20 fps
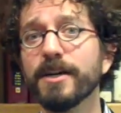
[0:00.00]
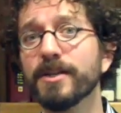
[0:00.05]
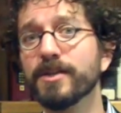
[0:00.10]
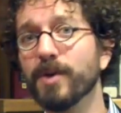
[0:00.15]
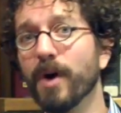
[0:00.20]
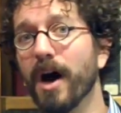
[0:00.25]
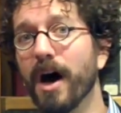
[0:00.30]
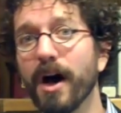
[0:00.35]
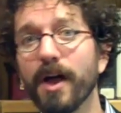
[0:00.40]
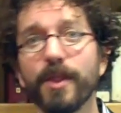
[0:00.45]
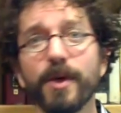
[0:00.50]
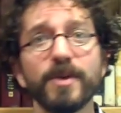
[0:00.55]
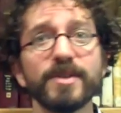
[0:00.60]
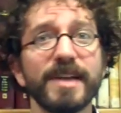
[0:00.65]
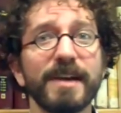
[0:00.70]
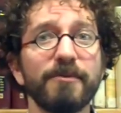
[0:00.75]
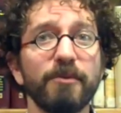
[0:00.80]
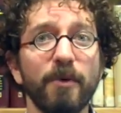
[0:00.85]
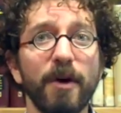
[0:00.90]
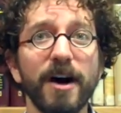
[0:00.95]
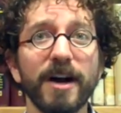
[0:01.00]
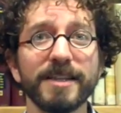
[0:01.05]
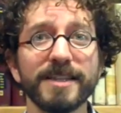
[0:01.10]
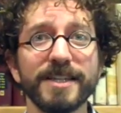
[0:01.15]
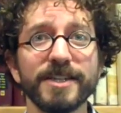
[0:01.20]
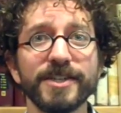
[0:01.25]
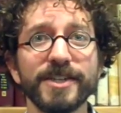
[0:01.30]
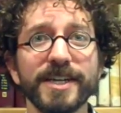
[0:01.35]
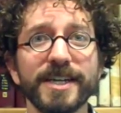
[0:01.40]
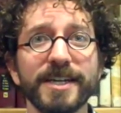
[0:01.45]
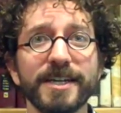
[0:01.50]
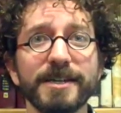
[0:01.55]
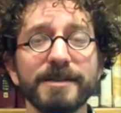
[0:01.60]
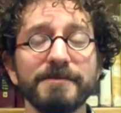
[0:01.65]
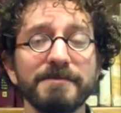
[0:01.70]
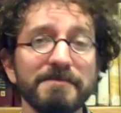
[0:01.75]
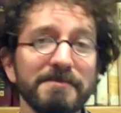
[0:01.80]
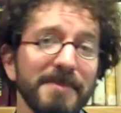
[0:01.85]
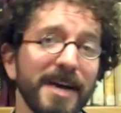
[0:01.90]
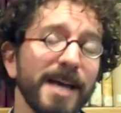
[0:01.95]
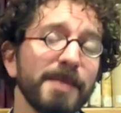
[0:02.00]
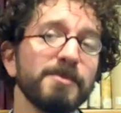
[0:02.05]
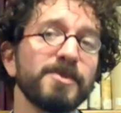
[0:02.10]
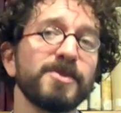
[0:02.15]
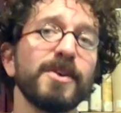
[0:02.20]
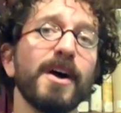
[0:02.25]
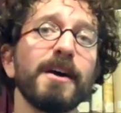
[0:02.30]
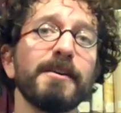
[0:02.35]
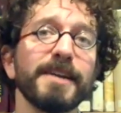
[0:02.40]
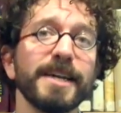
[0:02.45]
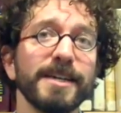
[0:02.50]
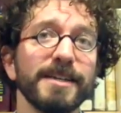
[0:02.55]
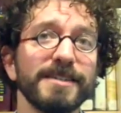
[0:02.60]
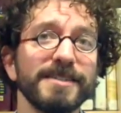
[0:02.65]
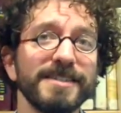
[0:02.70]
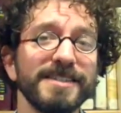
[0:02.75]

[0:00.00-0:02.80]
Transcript: "To all those I've wronged this year, I'm sorry."